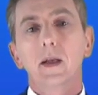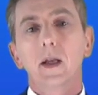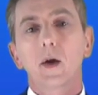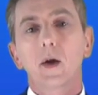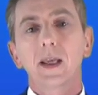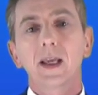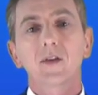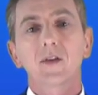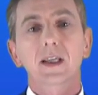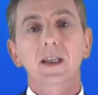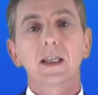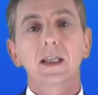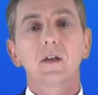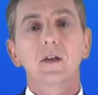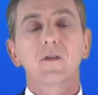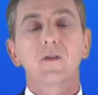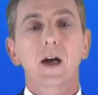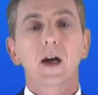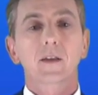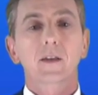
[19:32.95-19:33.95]
Now here's a
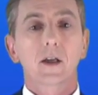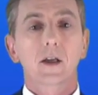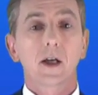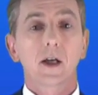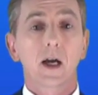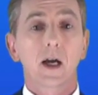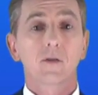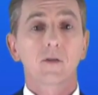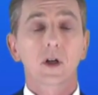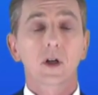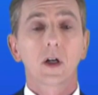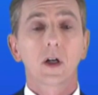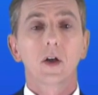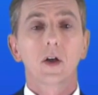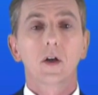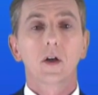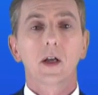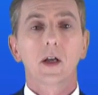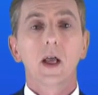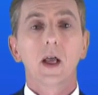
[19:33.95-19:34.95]
key fact that you have to
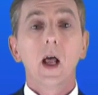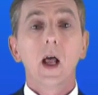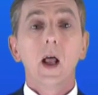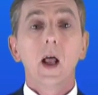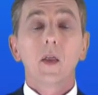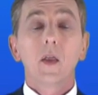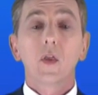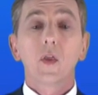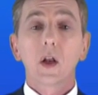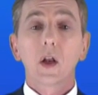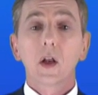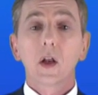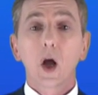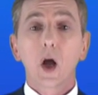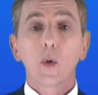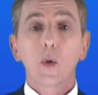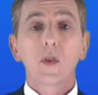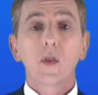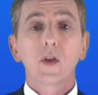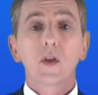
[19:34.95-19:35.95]
learn. The
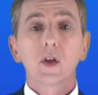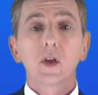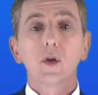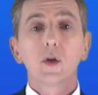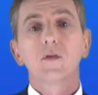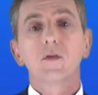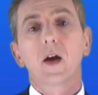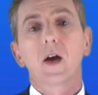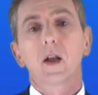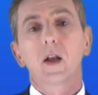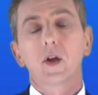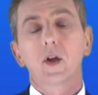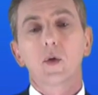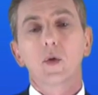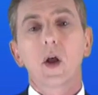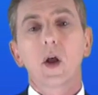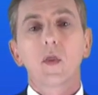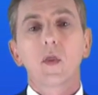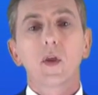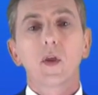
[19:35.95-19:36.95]
lower the U
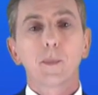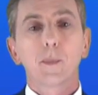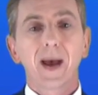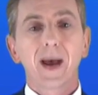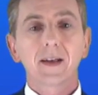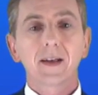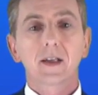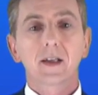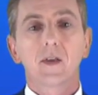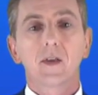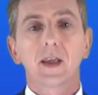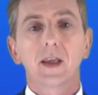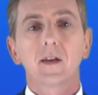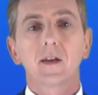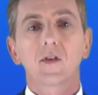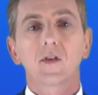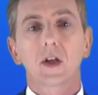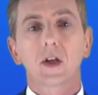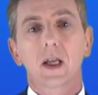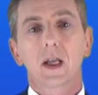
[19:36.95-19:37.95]
value, the better the
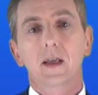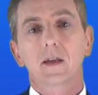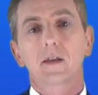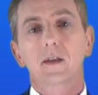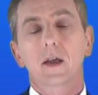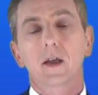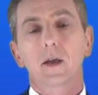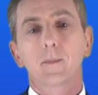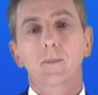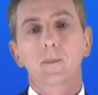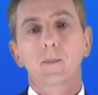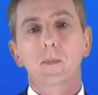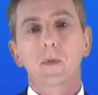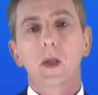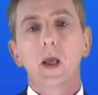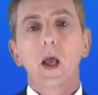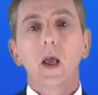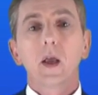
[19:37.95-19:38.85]
insulator.